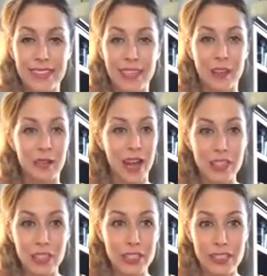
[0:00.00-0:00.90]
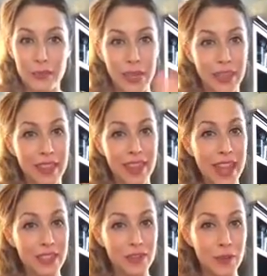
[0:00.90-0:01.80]
not just a big
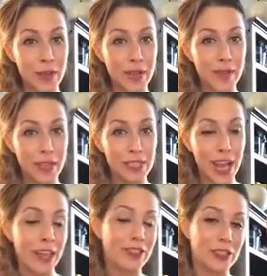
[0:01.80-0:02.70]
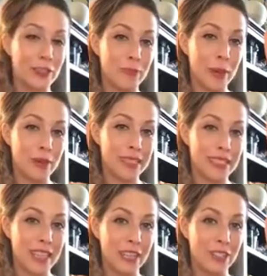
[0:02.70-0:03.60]
thanks for being in my challenge group post
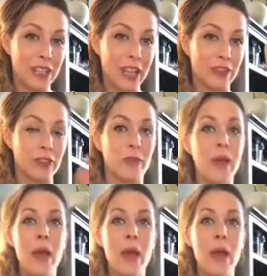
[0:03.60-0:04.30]
inside your challenge group.